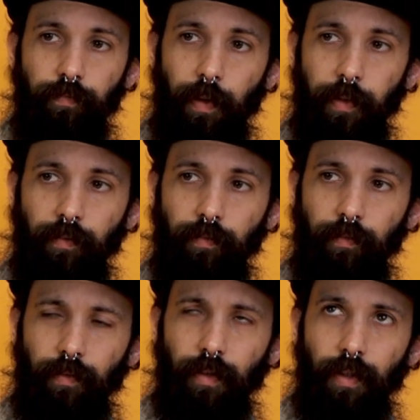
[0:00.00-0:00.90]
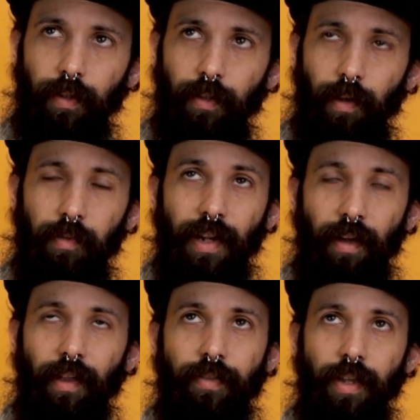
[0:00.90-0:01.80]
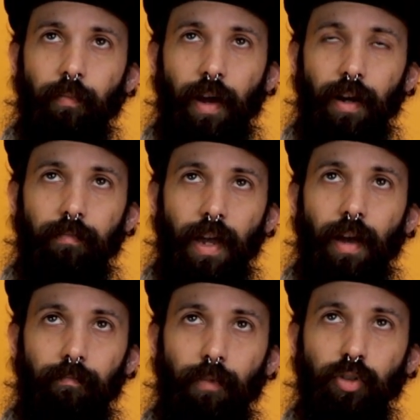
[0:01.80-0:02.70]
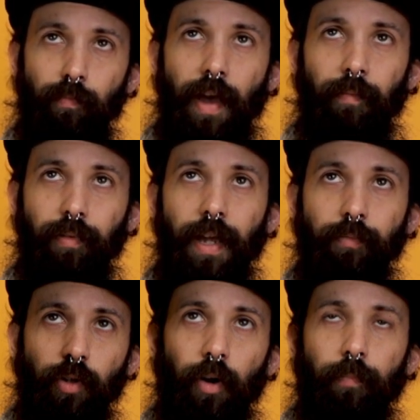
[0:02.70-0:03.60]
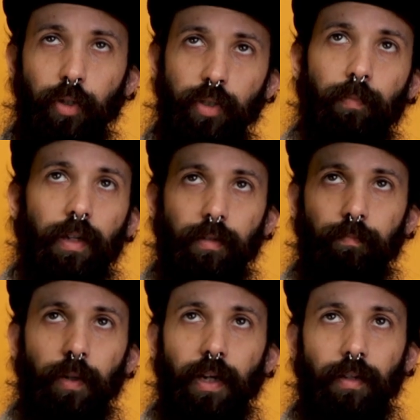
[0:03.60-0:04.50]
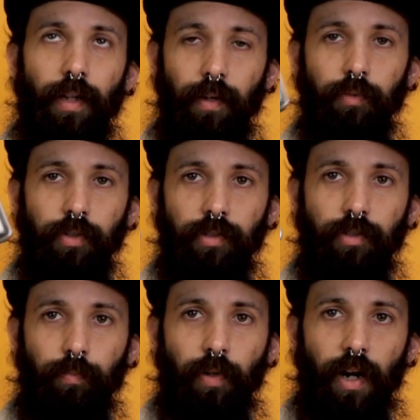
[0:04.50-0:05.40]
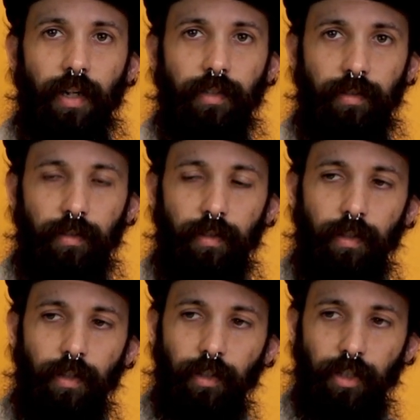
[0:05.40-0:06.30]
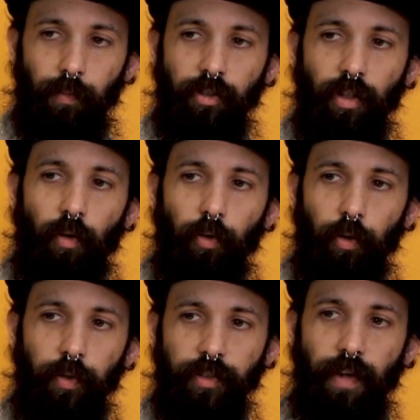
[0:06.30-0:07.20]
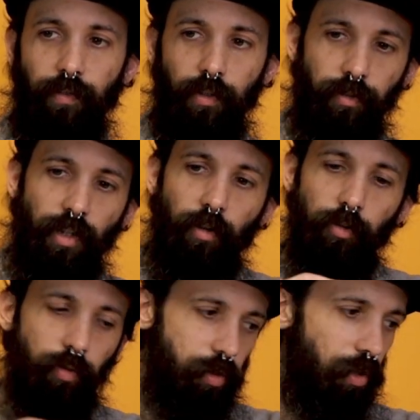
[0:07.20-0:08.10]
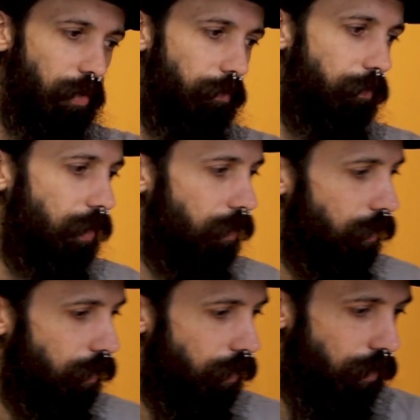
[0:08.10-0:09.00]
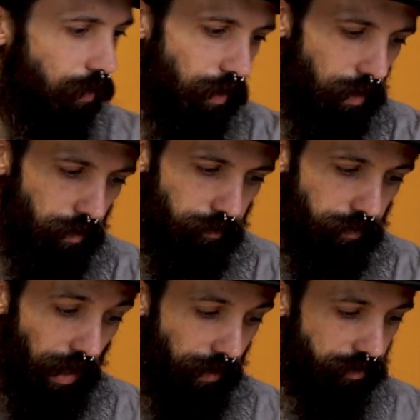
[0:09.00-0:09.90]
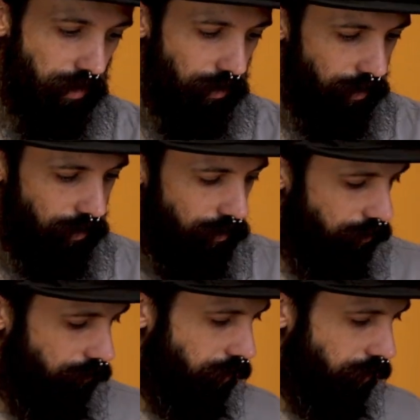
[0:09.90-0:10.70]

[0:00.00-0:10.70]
I mean now that I think about it, most map lamps are push button, but I was surprised because most of the older ones have a little toggle switch on them, that I've seen at least.